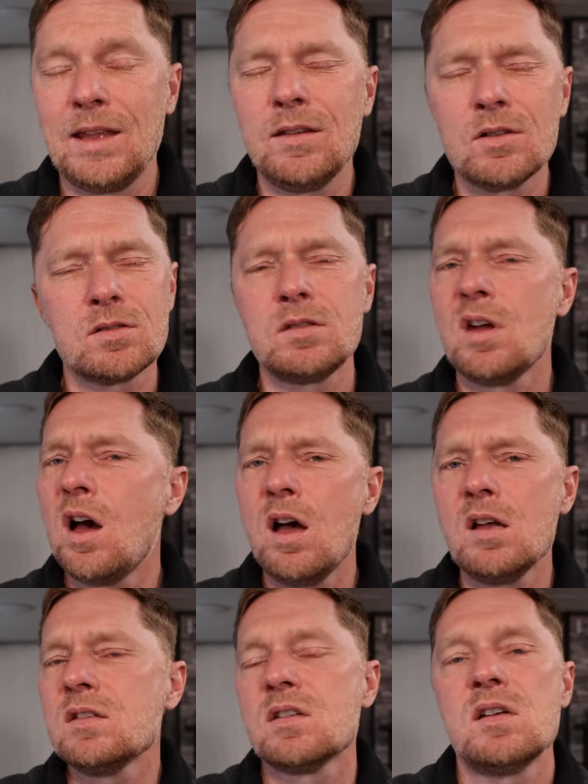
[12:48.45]
And there's
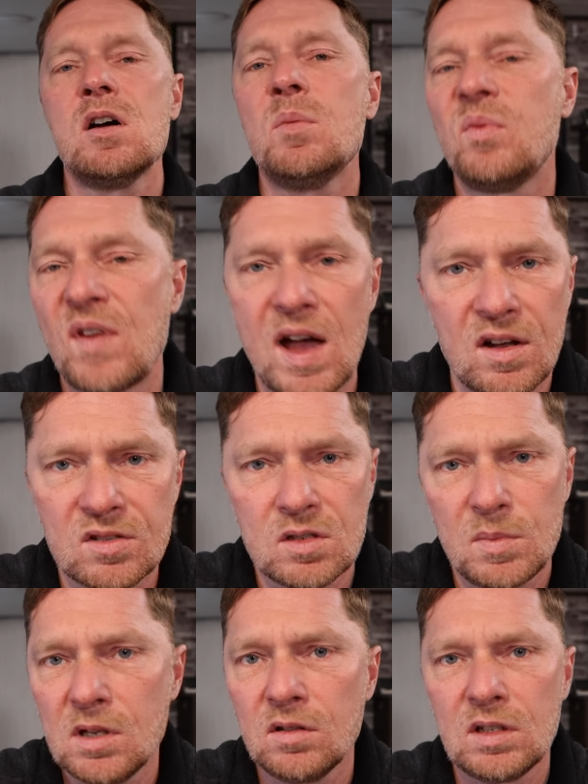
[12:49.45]
tons of help files
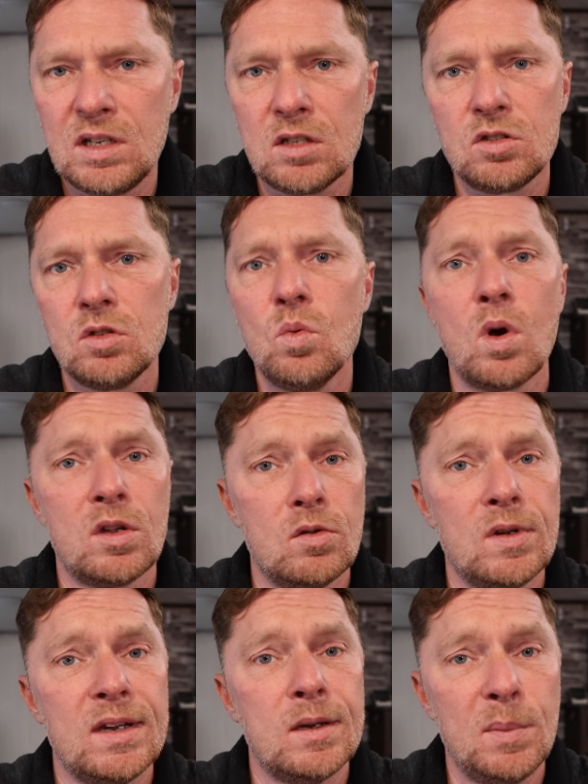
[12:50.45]
to be able to get you where
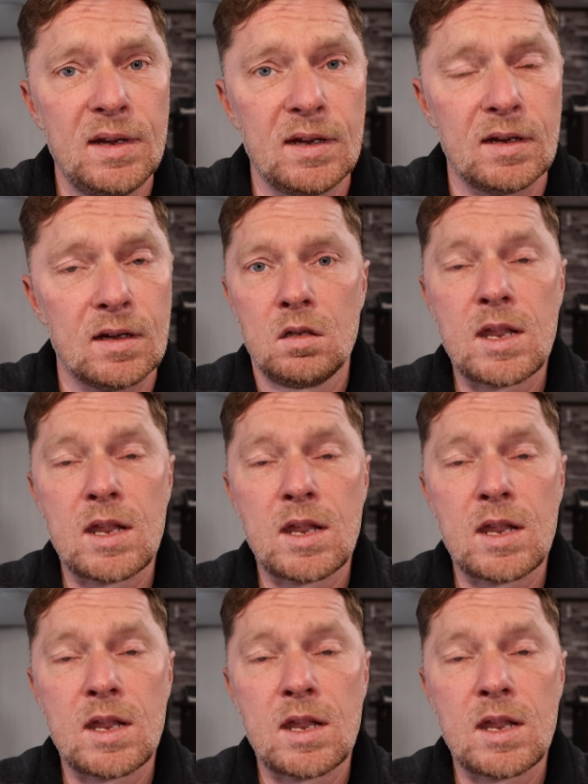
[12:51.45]
you need to be.